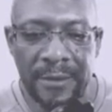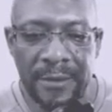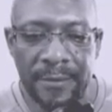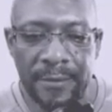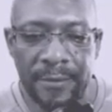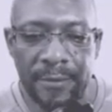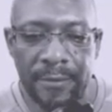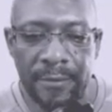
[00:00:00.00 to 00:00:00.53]

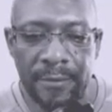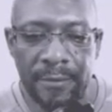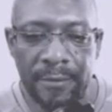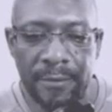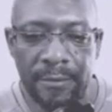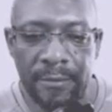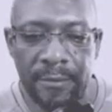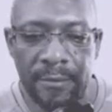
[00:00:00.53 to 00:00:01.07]

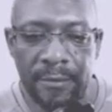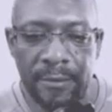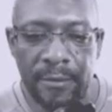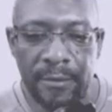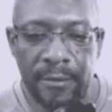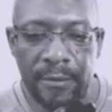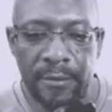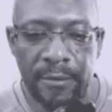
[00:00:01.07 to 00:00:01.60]

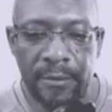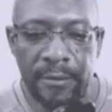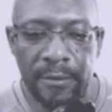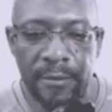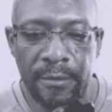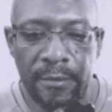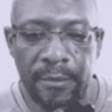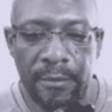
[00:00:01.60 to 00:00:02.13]

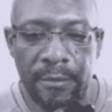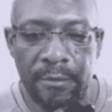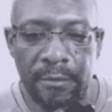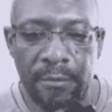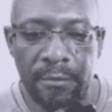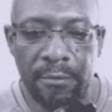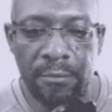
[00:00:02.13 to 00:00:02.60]
(no one is talking)